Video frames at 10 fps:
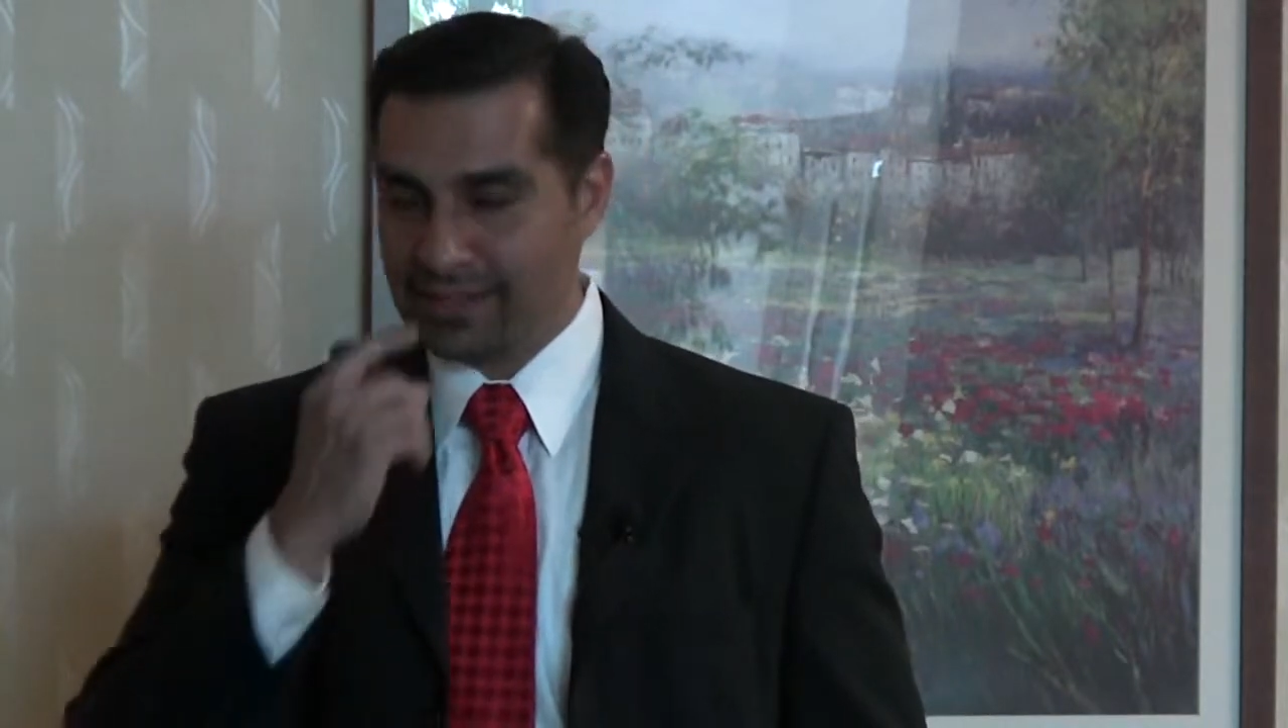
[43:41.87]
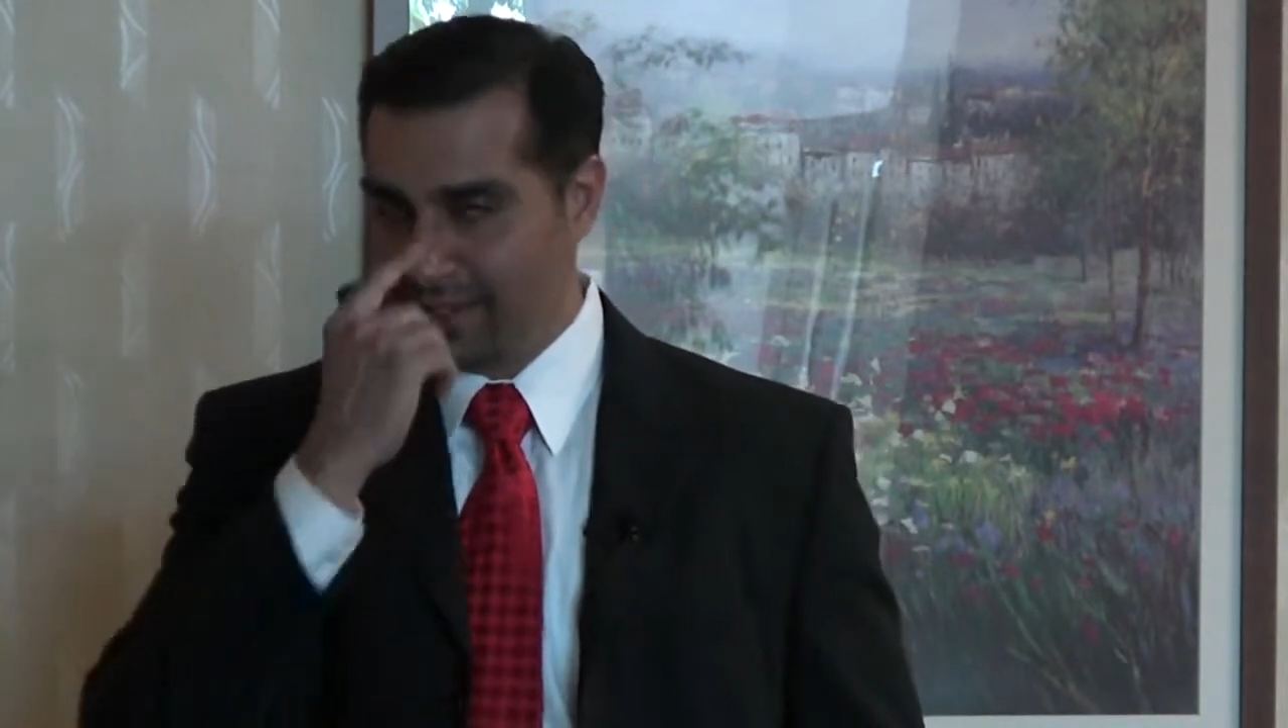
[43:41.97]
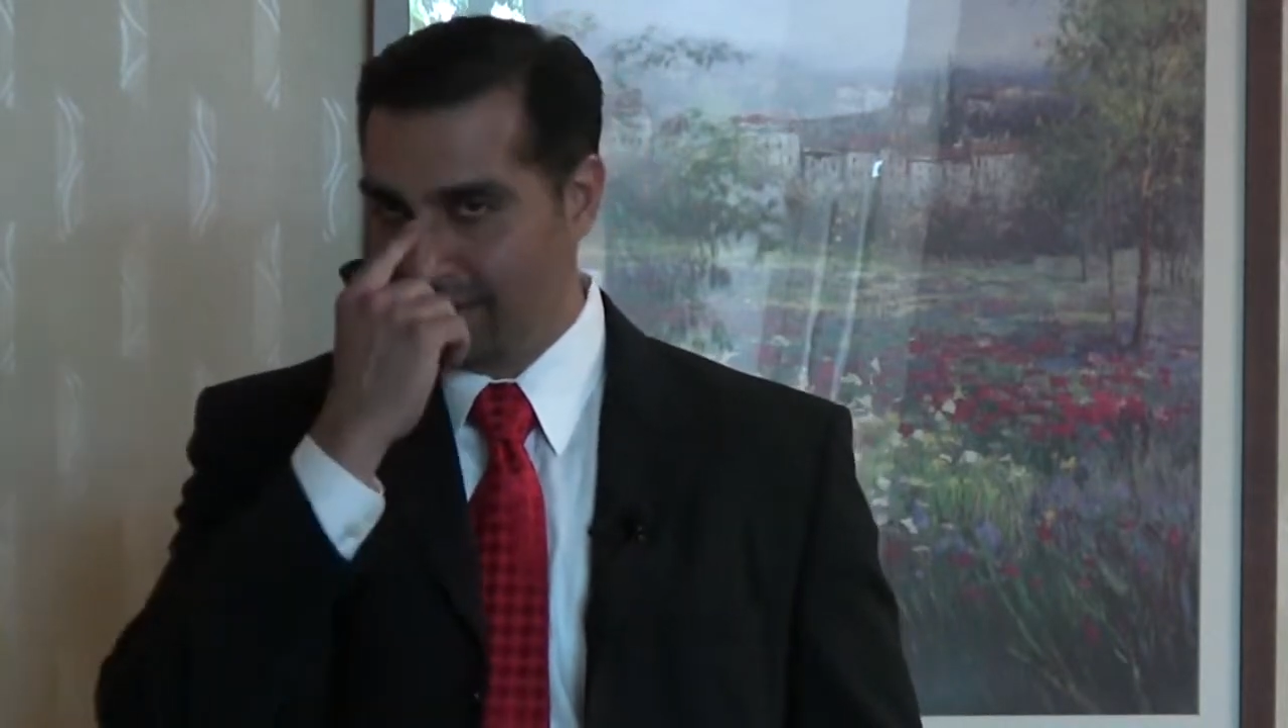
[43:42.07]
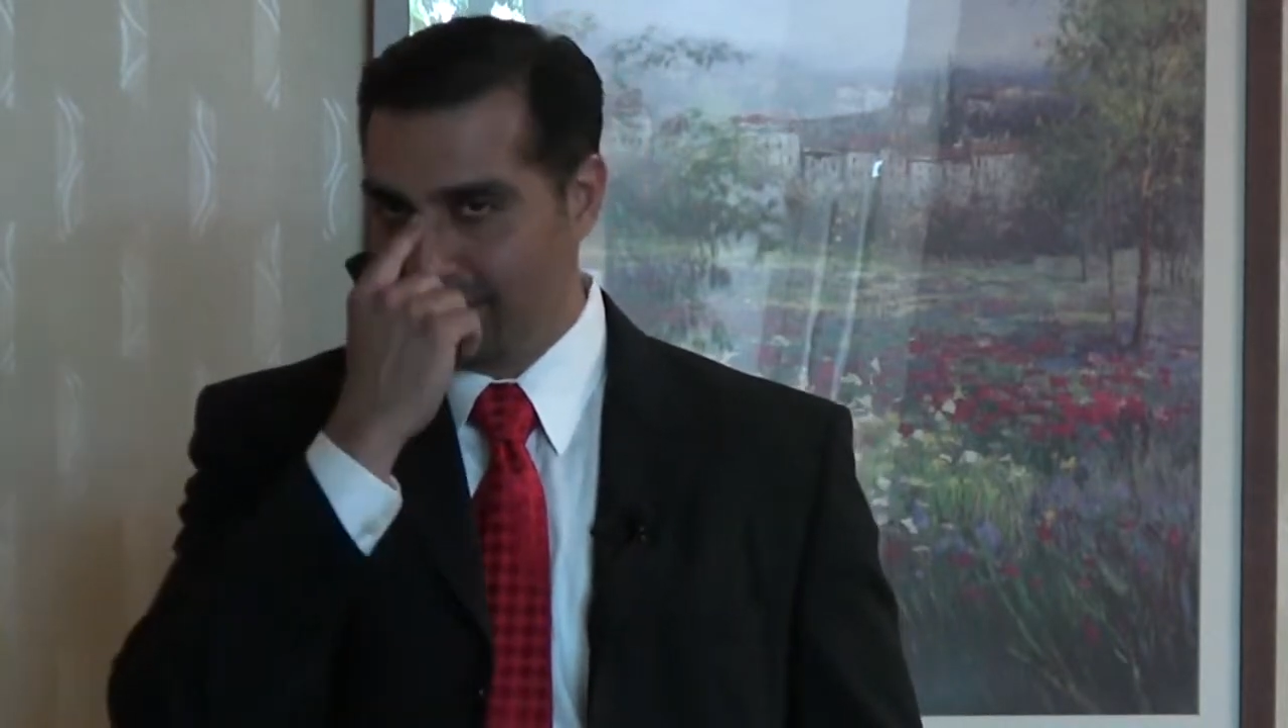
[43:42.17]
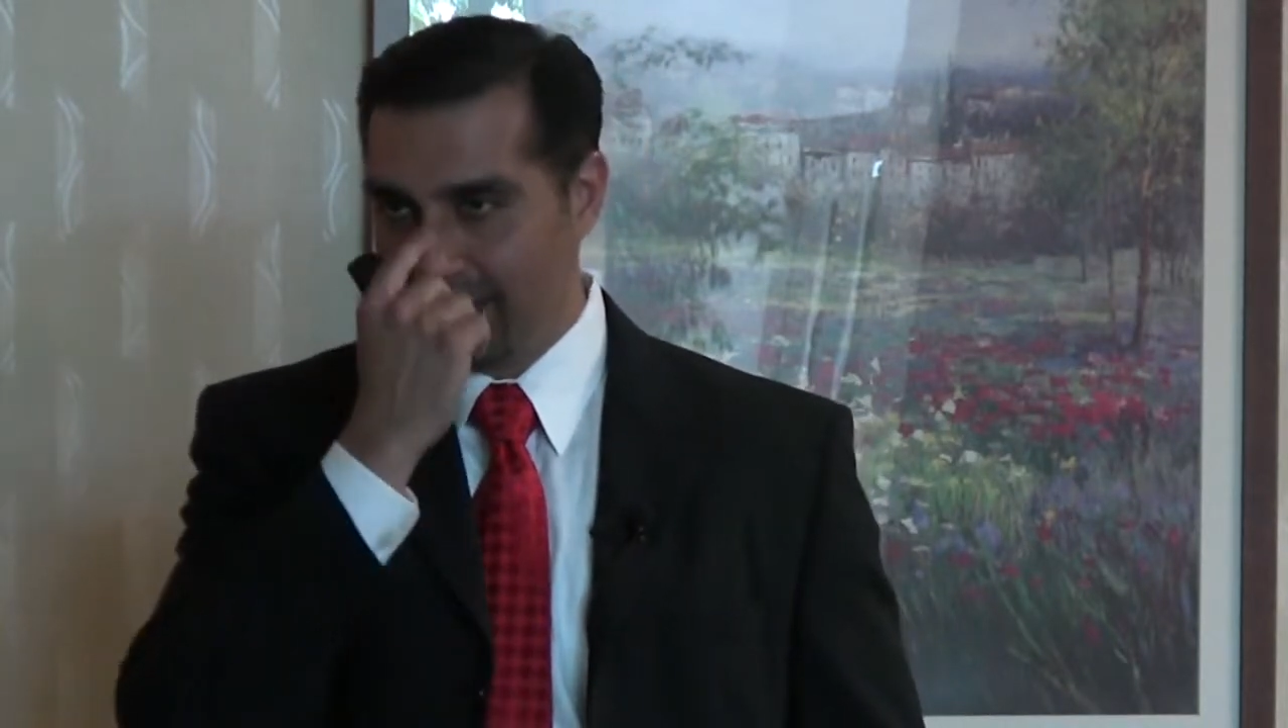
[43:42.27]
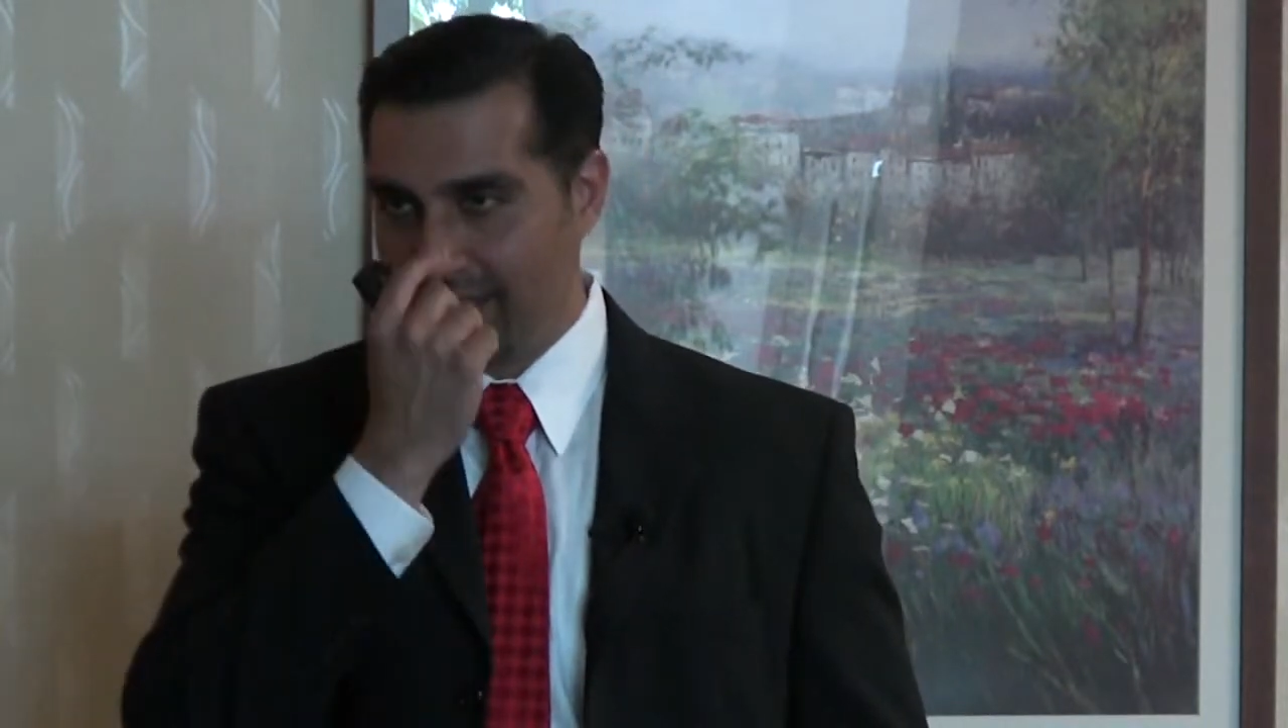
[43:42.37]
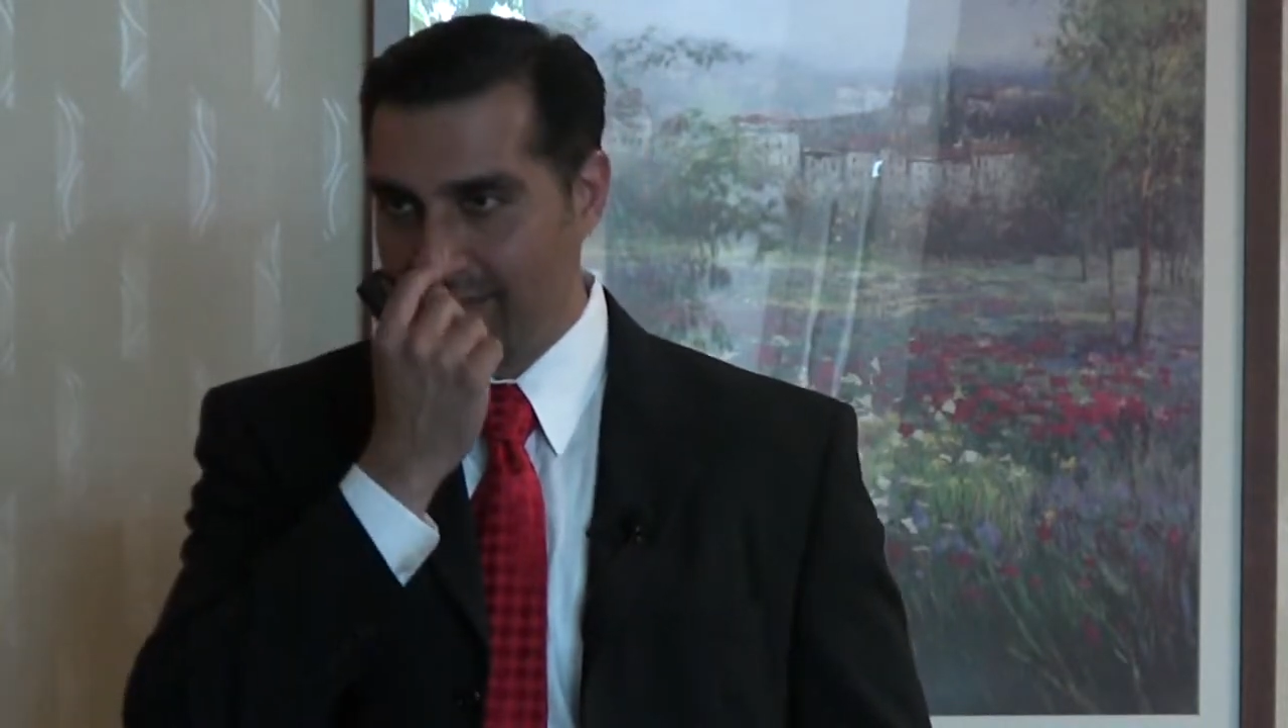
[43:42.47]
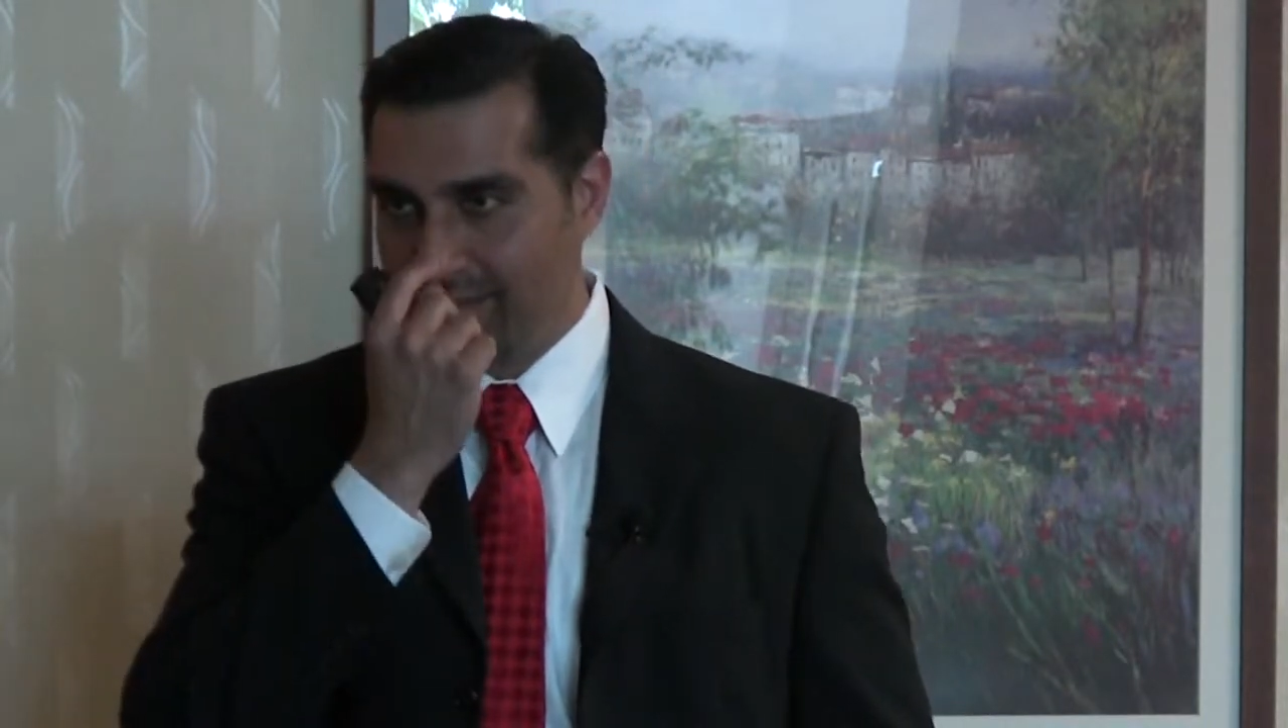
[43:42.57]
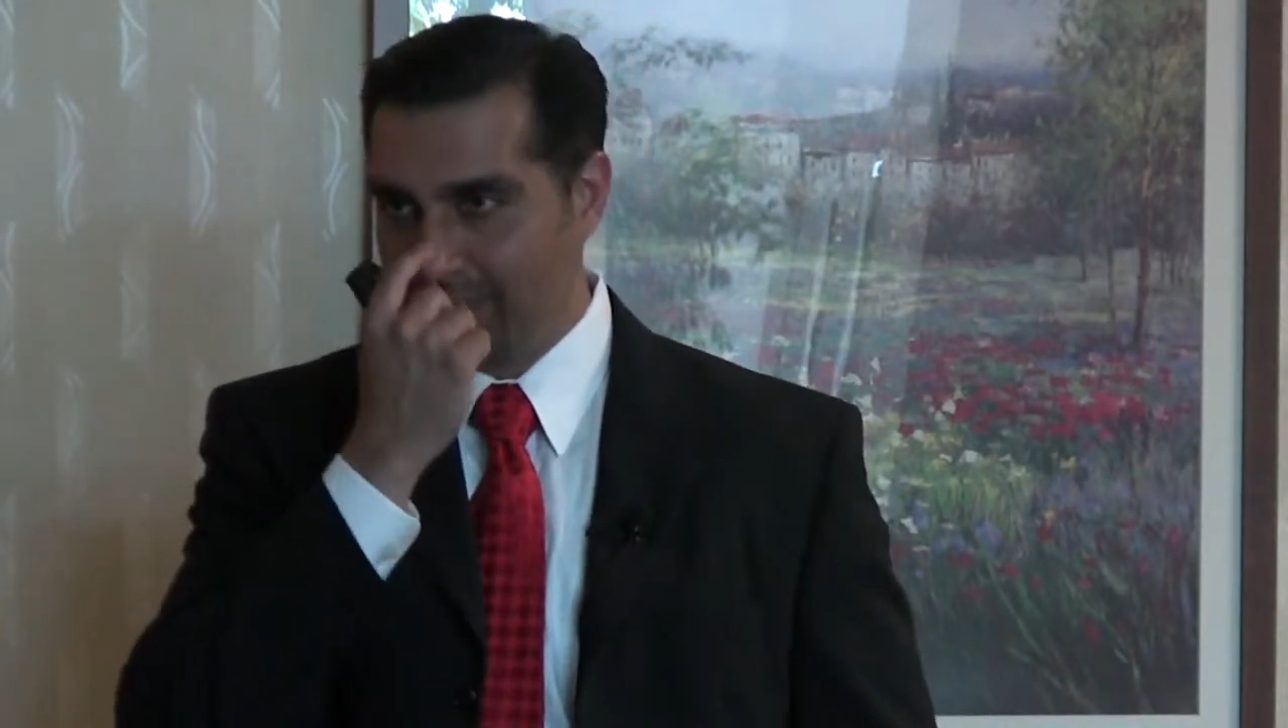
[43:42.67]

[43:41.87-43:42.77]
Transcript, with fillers: kind of that